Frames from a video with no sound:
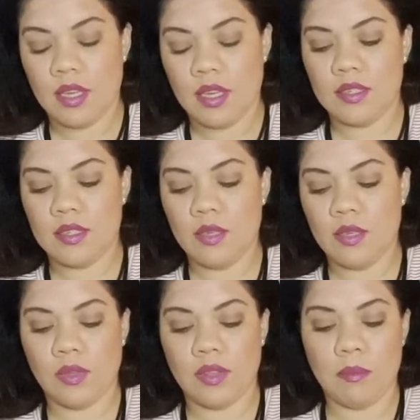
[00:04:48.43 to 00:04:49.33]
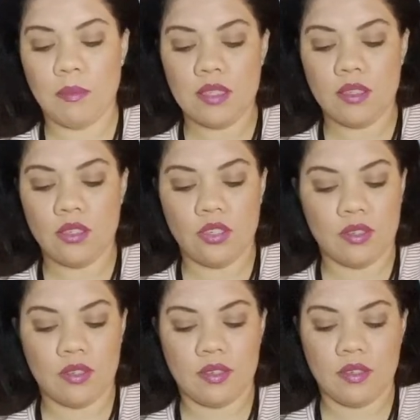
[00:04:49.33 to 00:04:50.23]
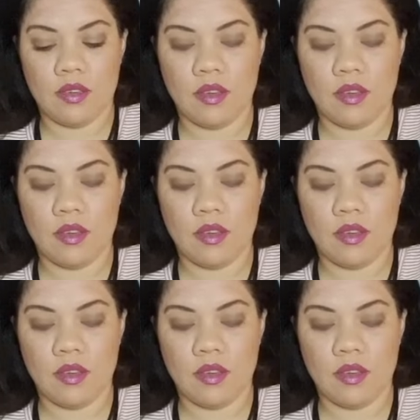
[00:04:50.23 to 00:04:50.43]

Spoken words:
and see what the messages